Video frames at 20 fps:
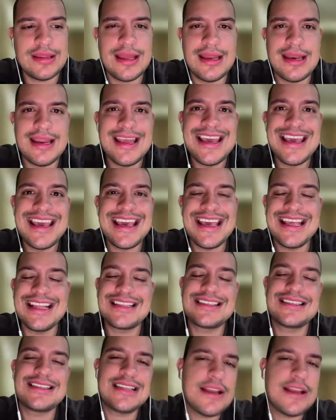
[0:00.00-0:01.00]
then
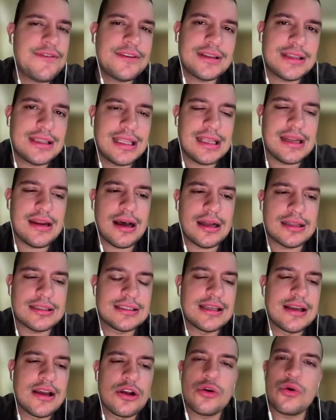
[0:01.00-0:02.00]
it's definitely
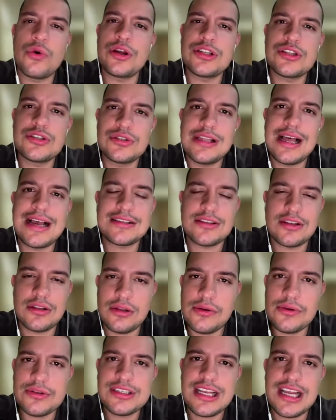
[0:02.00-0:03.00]
not going to last a
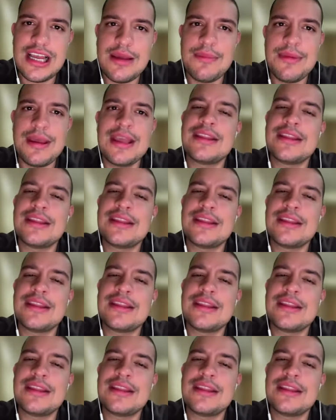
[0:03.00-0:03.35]
long time.